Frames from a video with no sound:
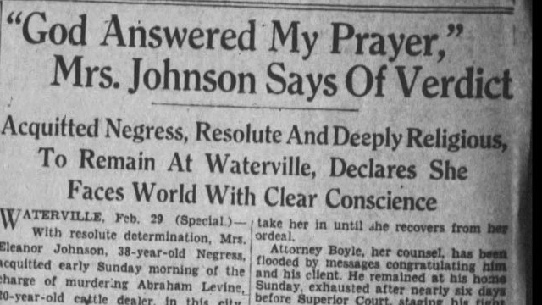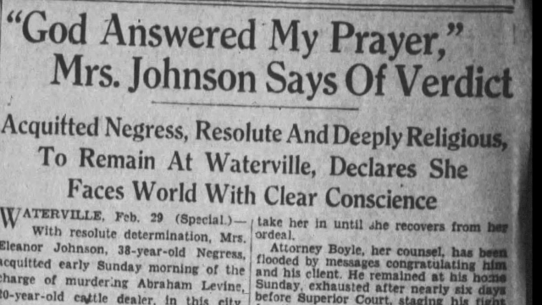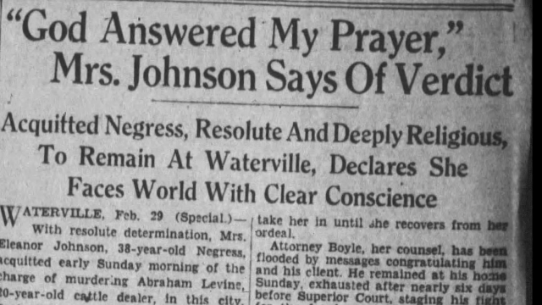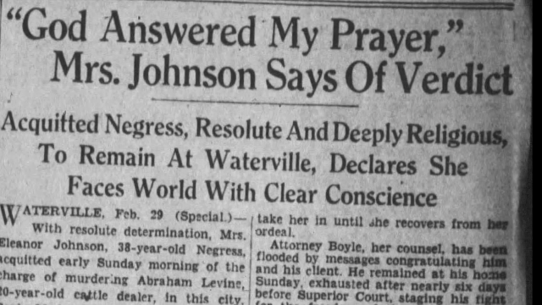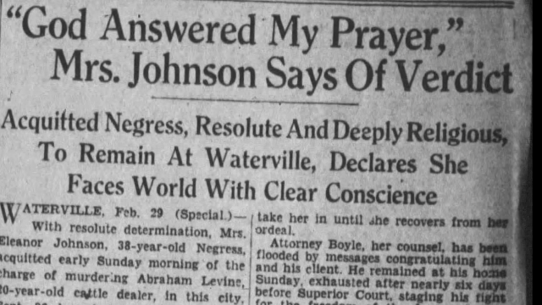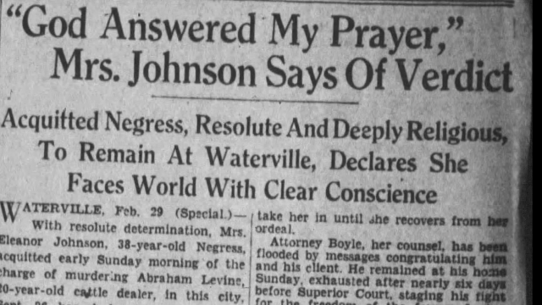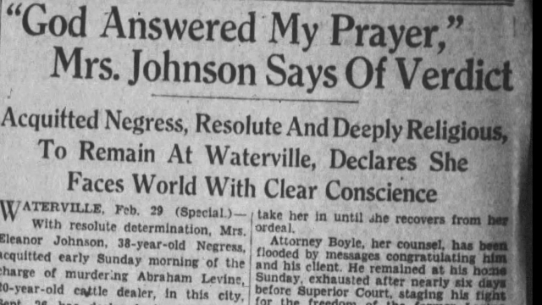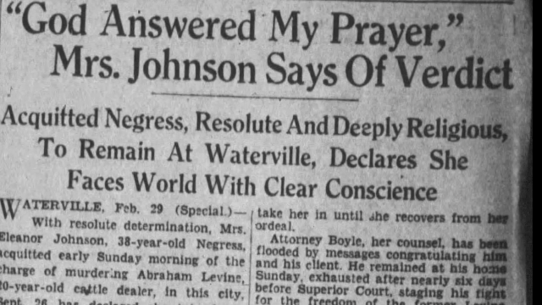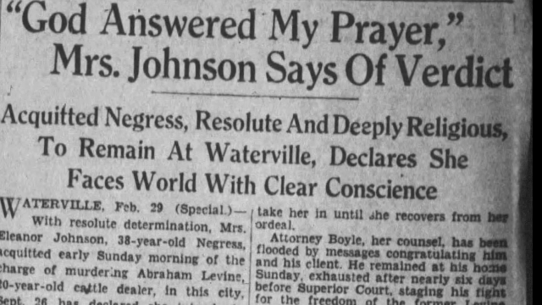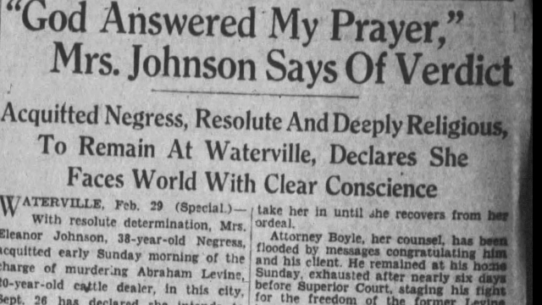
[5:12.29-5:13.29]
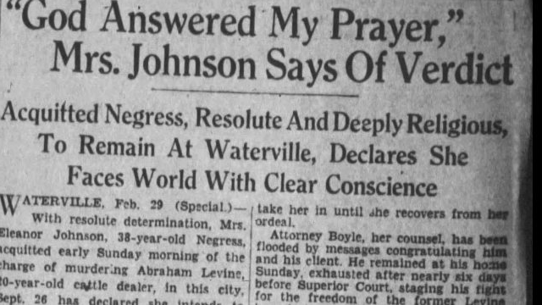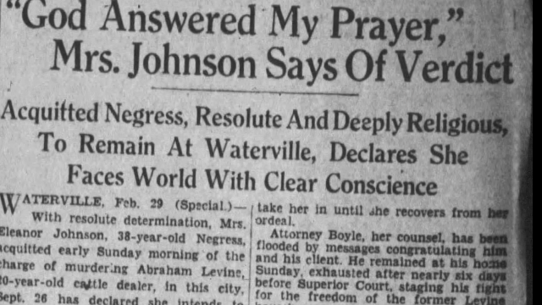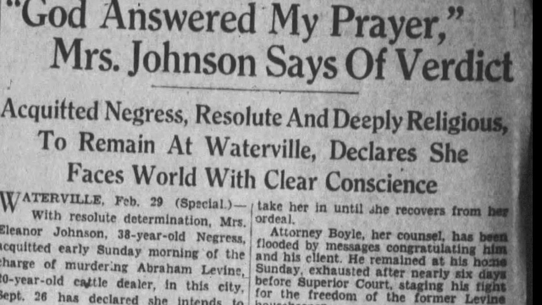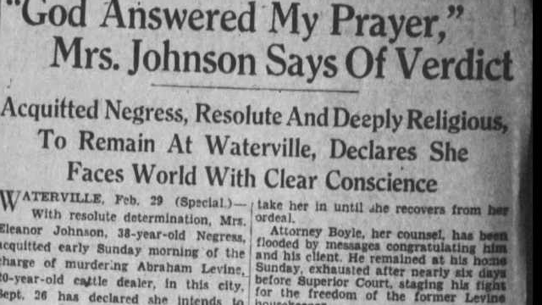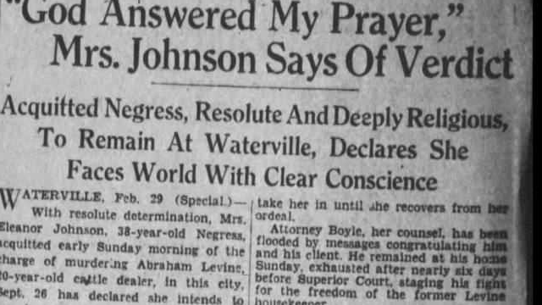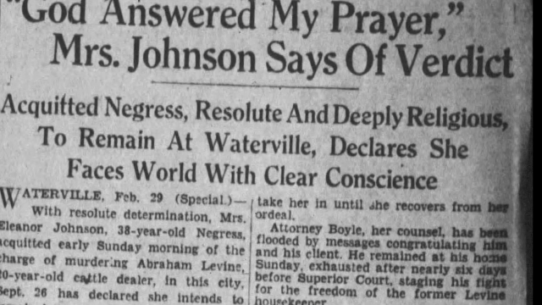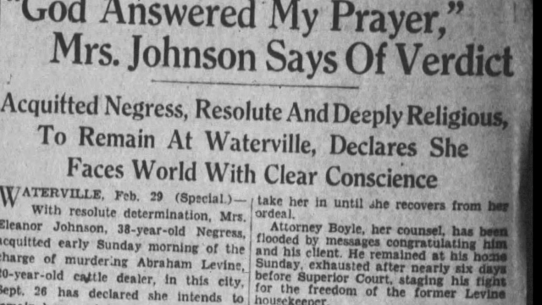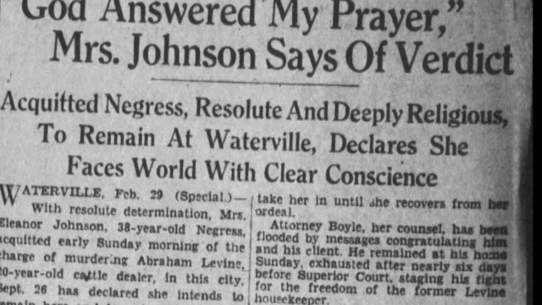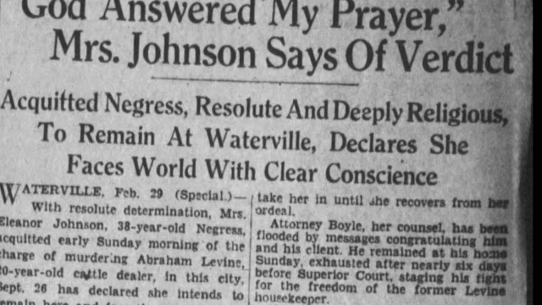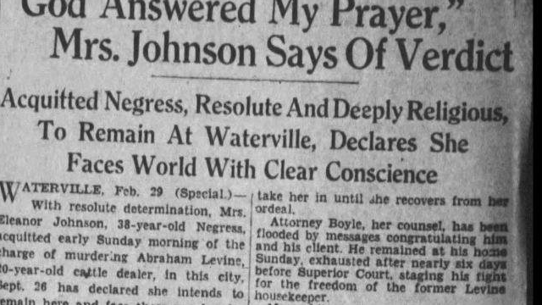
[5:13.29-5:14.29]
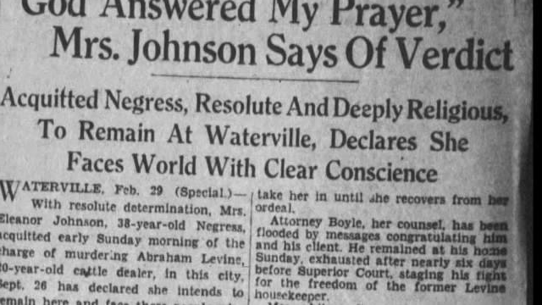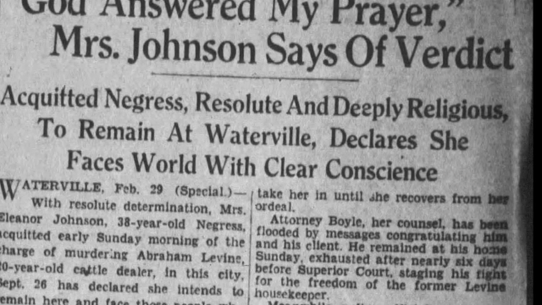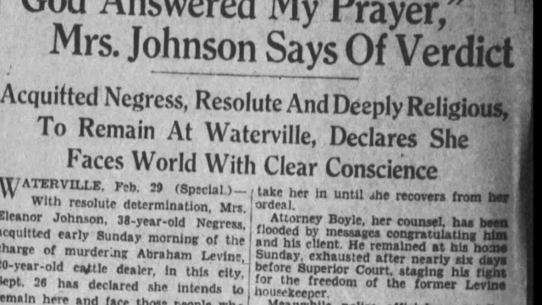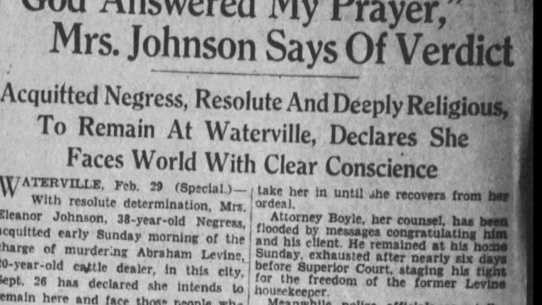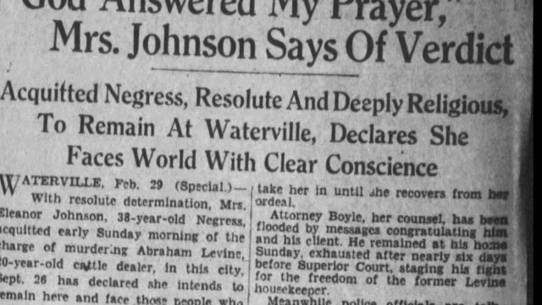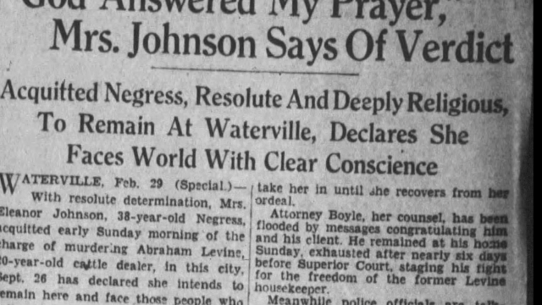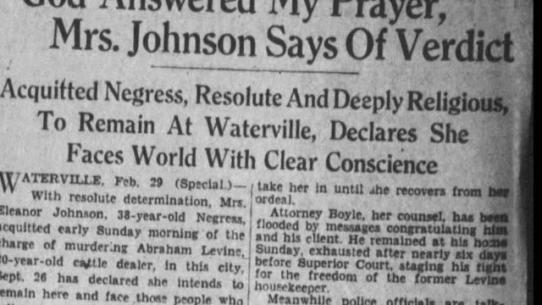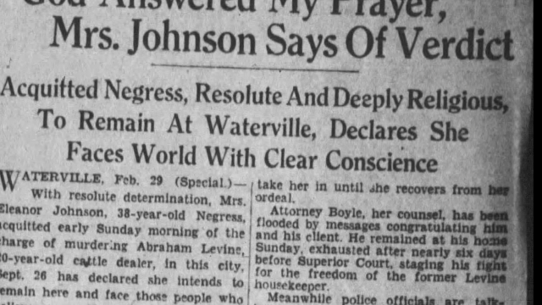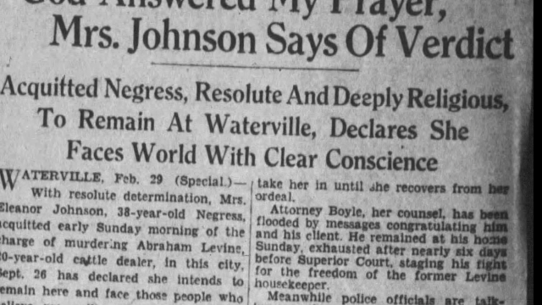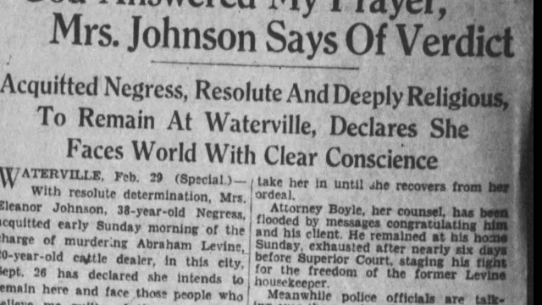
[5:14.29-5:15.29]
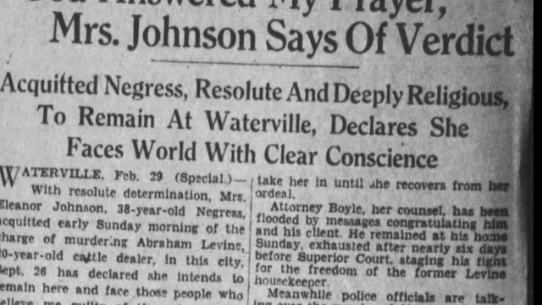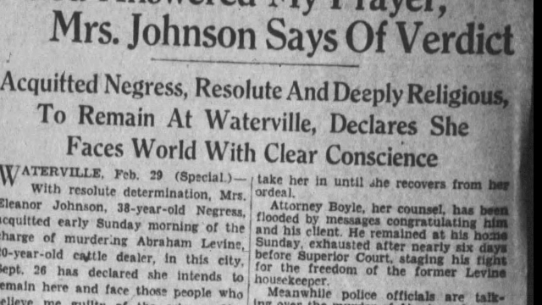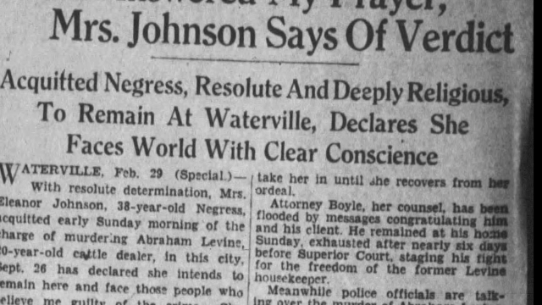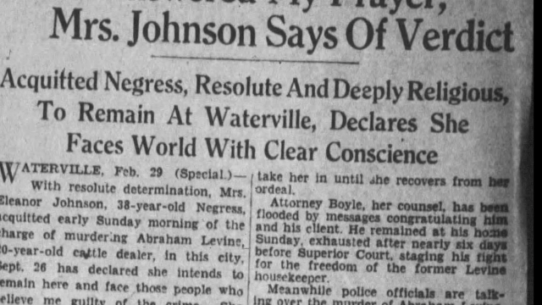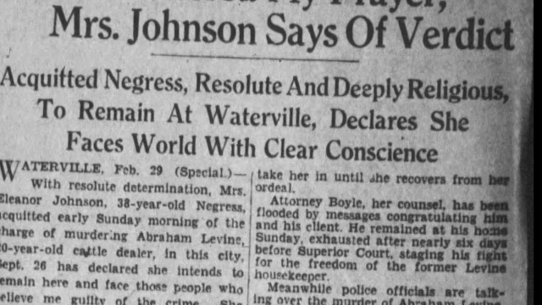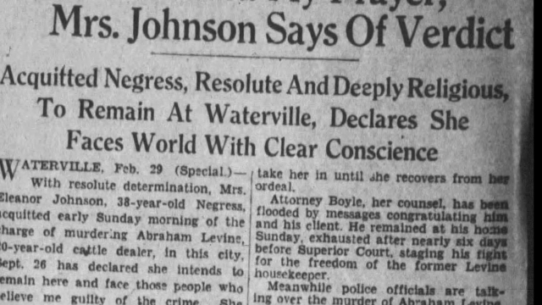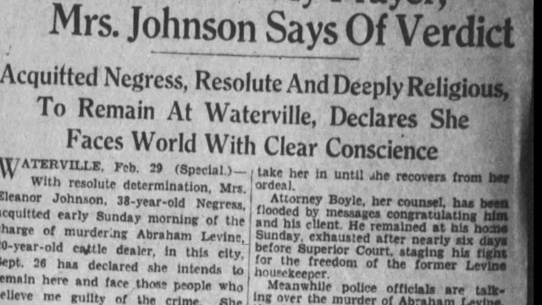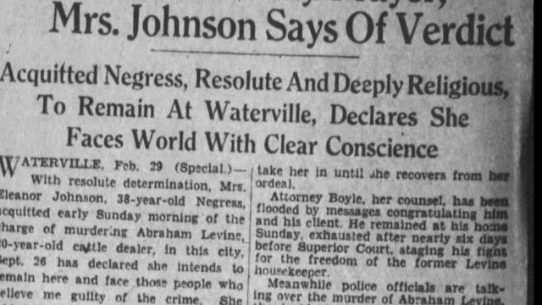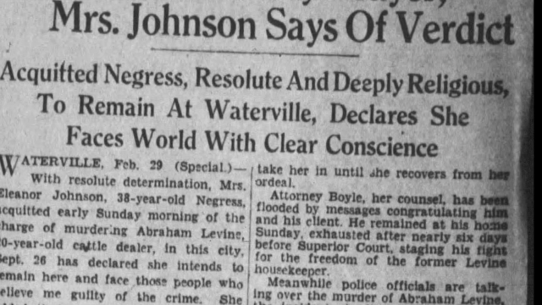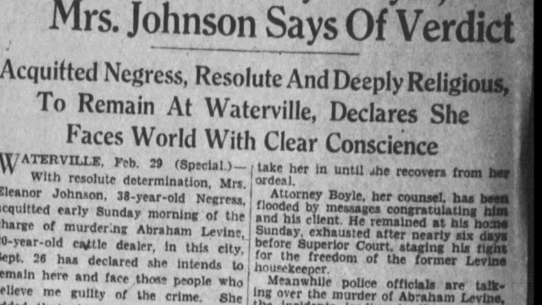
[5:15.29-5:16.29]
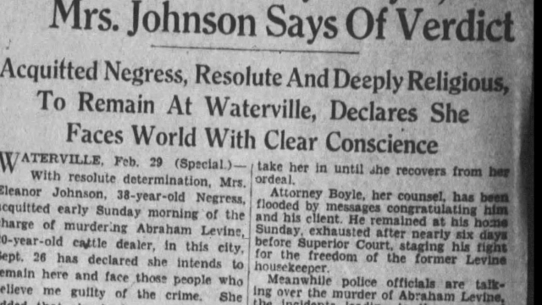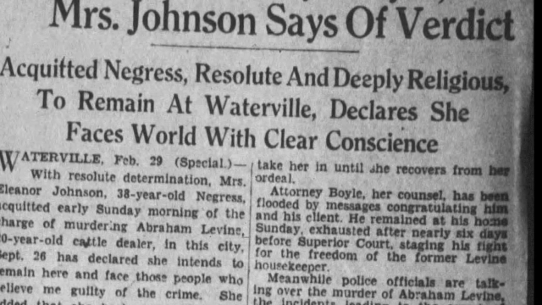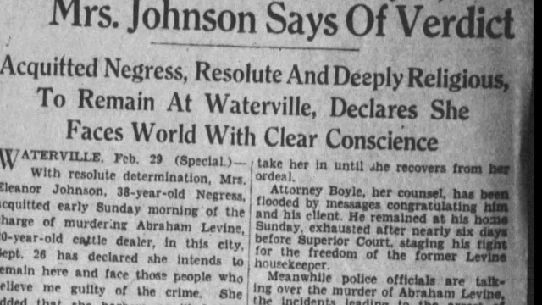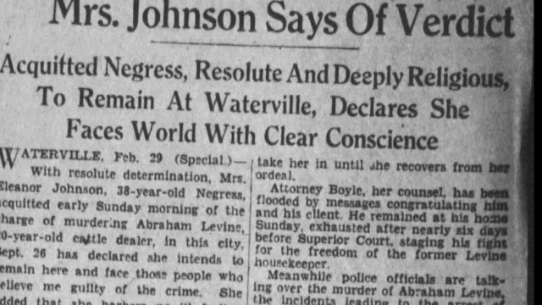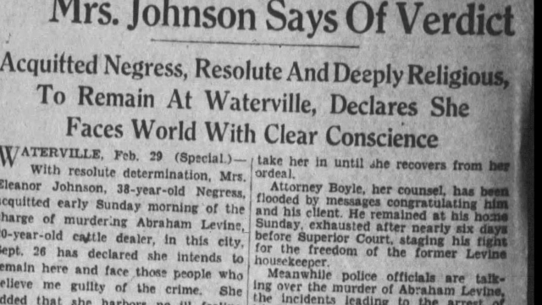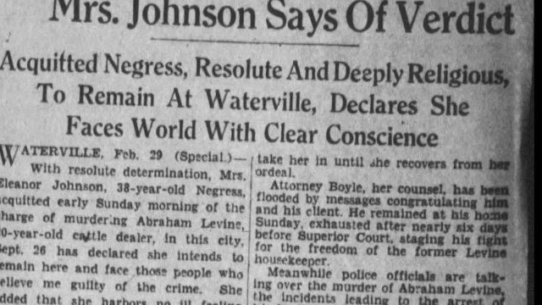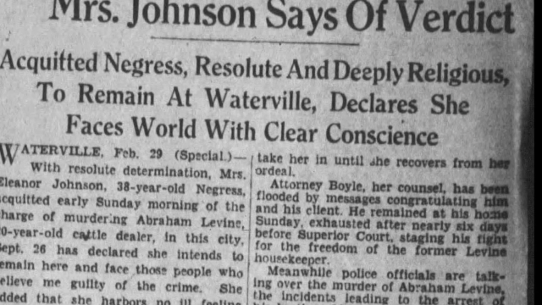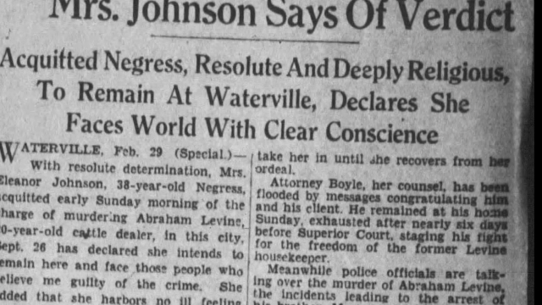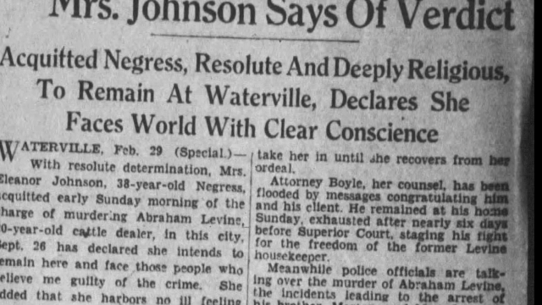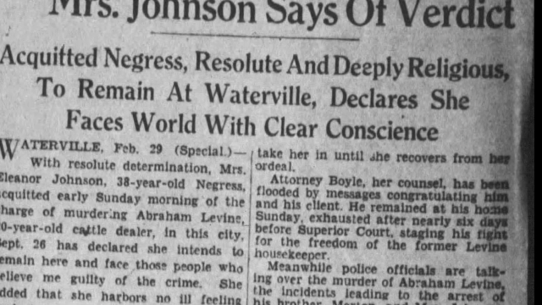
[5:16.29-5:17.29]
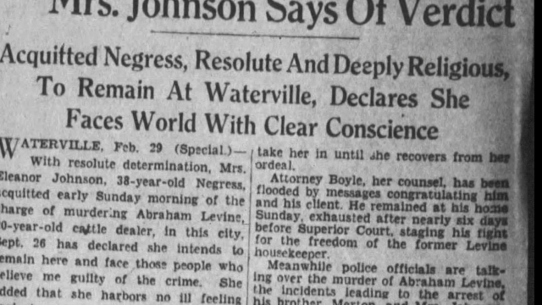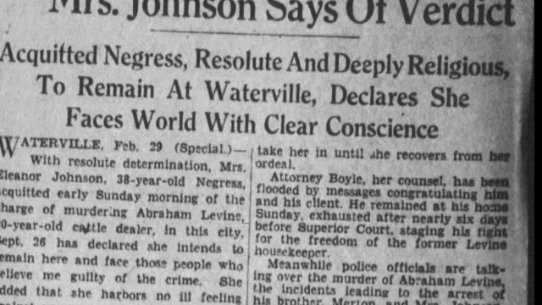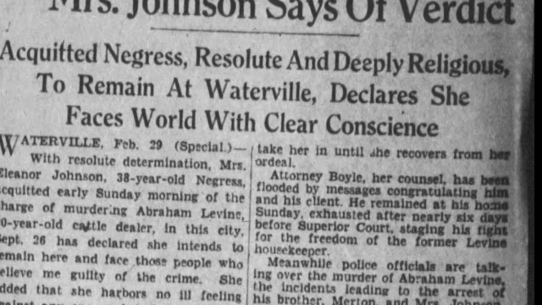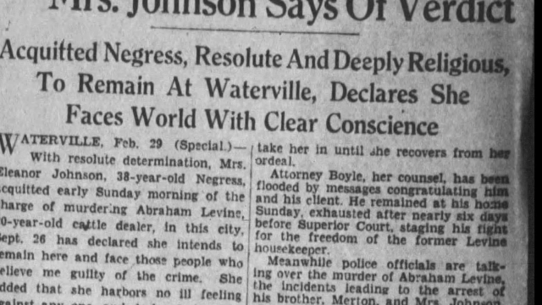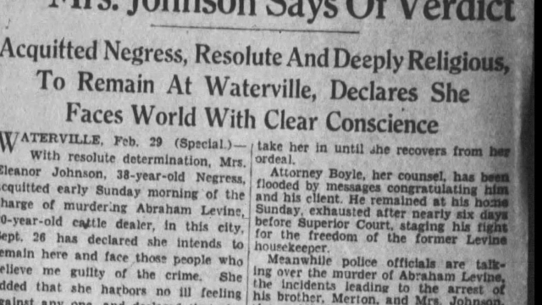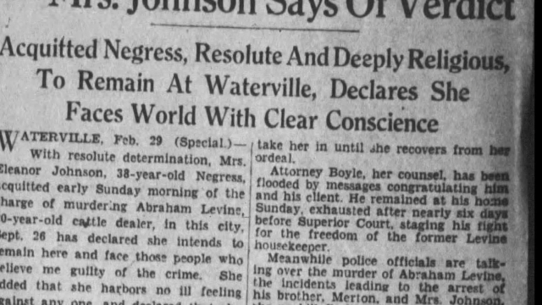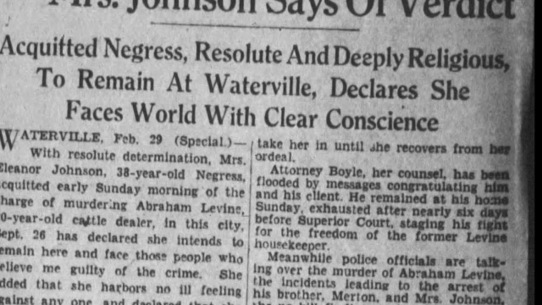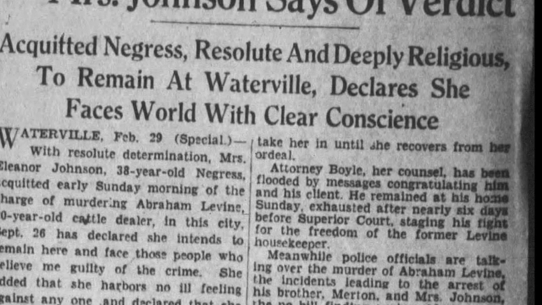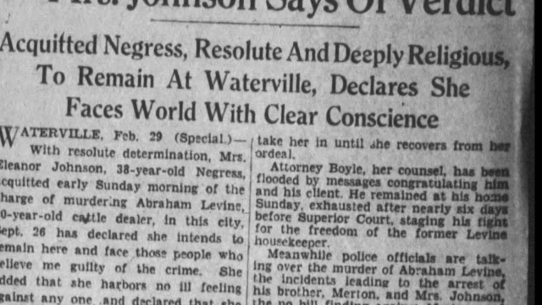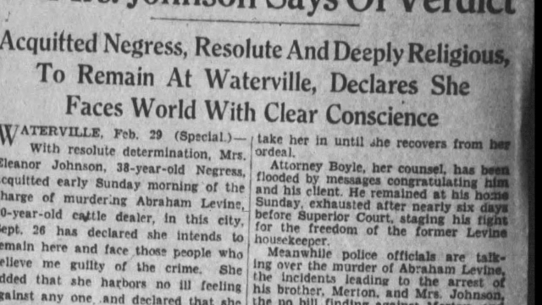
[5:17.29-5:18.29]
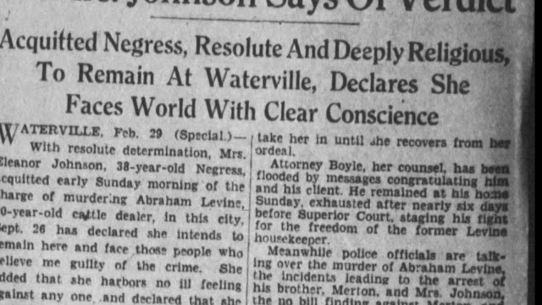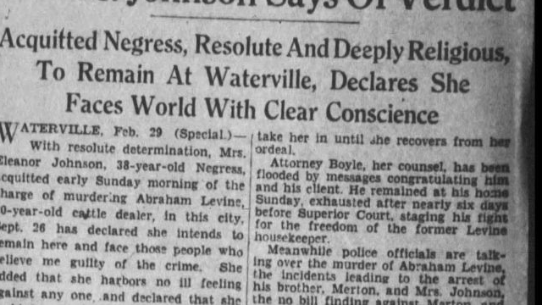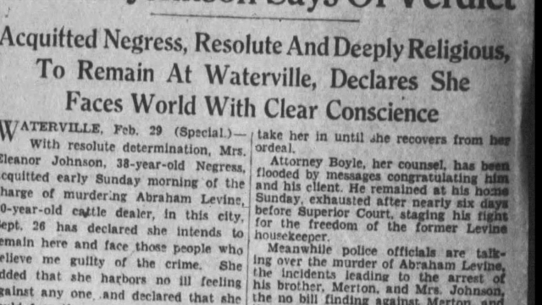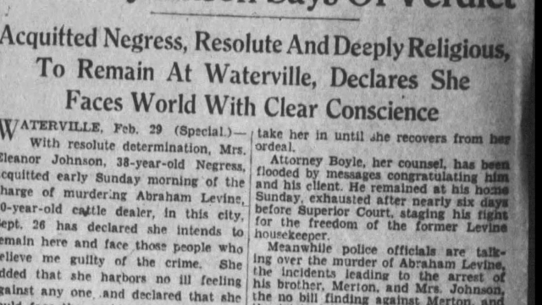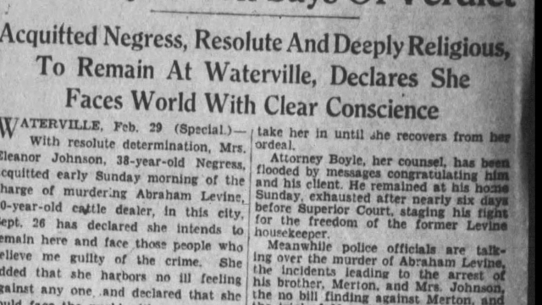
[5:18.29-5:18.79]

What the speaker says: (no speaker visible)